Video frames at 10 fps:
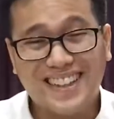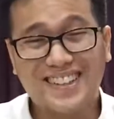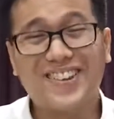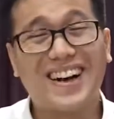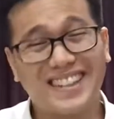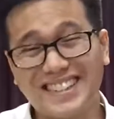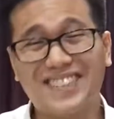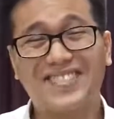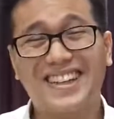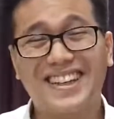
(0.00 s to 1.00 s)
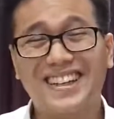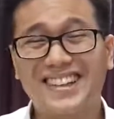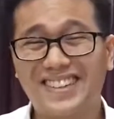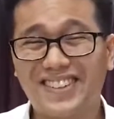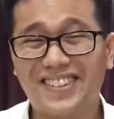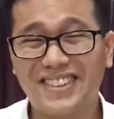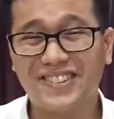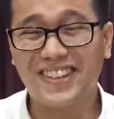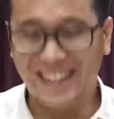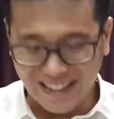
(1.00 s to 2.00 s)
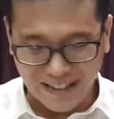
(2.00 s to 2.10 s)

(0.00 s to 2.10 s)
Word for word: to accept the term as well.